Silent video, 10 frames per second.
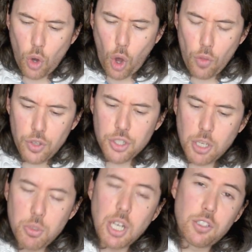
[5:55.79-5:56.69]
On the
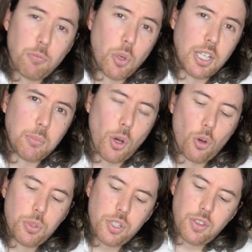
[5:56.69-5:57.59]
subject of modelling
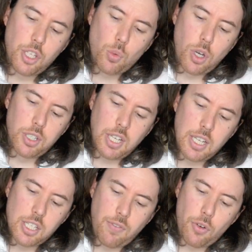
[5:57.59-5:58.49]
bulbs, this one
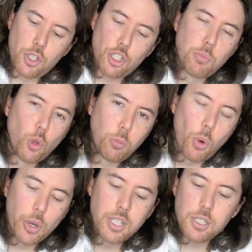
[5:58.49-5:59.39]
is a very small
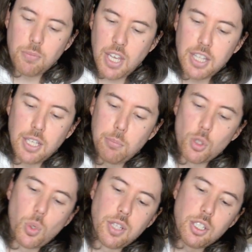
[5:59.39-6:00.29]
point in
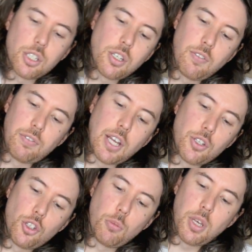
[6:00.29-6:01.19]
between this
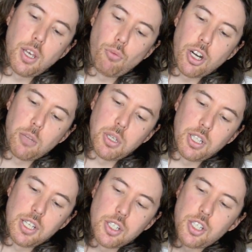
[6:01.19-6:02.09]
flash tube here. Right in the
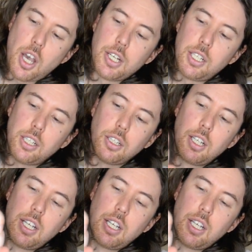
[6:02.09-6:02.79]
middle is a tiny little